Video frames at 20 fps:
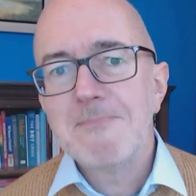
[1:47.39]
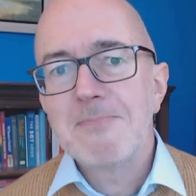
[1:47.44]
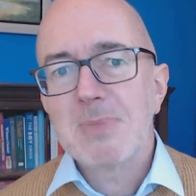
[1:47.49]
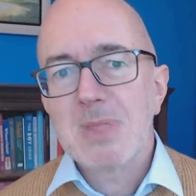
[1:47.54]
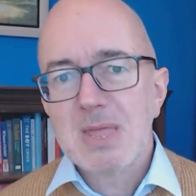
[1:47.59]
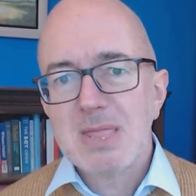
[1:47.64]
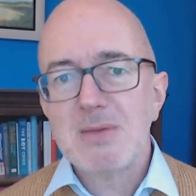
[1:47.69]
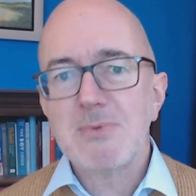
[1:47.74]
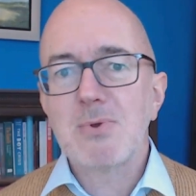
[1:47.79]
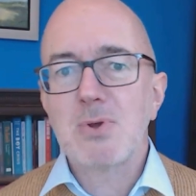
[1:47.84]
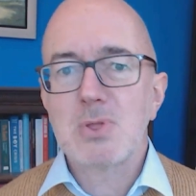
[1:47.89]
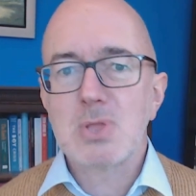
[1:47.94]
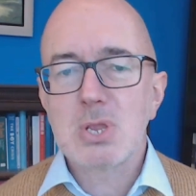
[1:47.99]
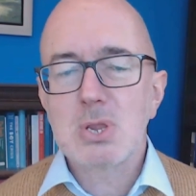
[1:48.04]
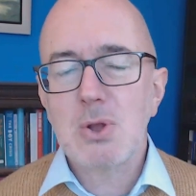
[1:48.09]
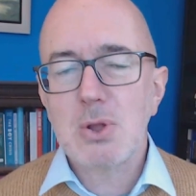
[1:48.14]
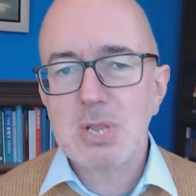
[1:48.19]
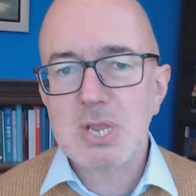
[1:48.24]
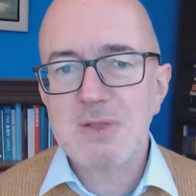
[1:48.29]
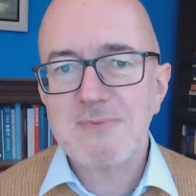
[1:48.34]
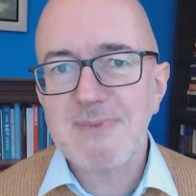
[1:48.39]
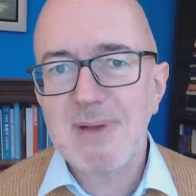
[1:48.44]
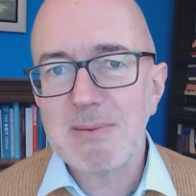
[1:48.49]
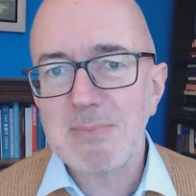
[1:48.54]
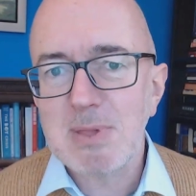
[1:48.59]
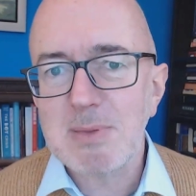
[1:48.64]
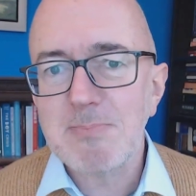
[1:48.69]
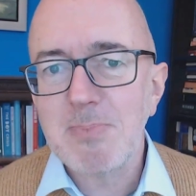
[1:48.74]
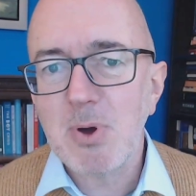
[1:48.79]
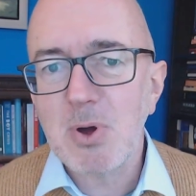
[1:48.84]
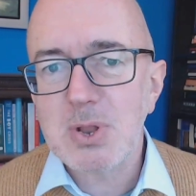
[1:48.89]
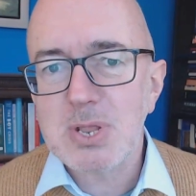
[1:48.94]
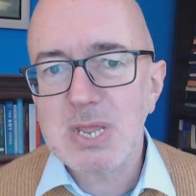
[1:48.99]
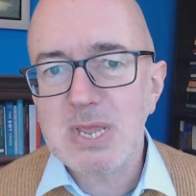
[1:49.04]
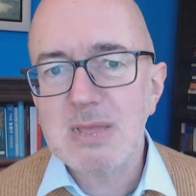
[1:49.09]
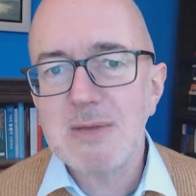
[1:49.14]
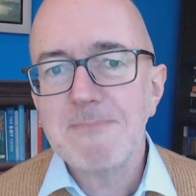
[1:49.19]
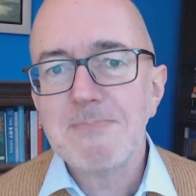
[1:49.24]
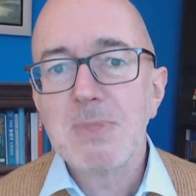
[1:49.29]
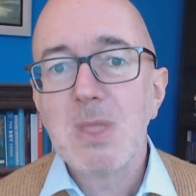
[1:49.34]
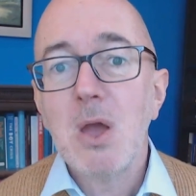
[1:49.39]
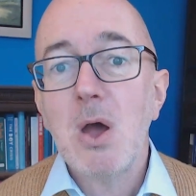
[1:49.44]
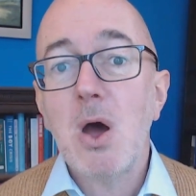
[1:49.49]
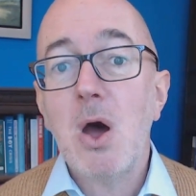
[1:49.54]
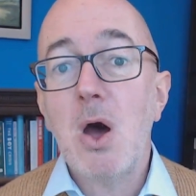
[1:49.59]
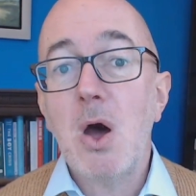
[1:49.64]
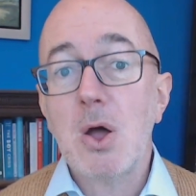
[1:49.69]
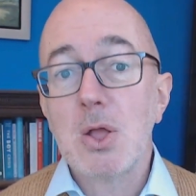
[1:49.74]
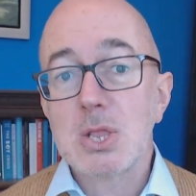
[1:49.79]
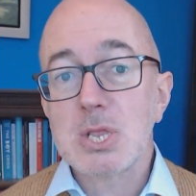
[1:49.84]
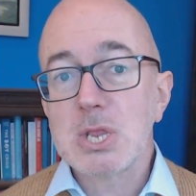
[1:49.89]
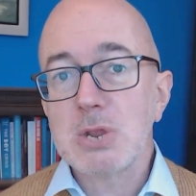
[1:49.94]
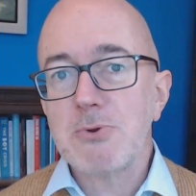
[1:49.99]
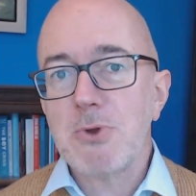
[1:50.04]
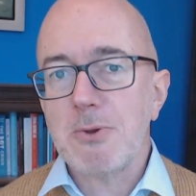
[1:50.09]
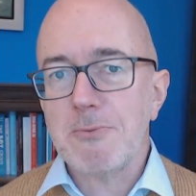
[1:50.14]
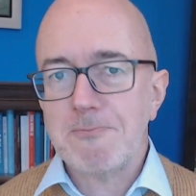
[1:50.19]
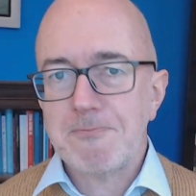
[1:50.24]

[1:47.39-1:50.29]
And then we've got the Scottish Family Party on 0.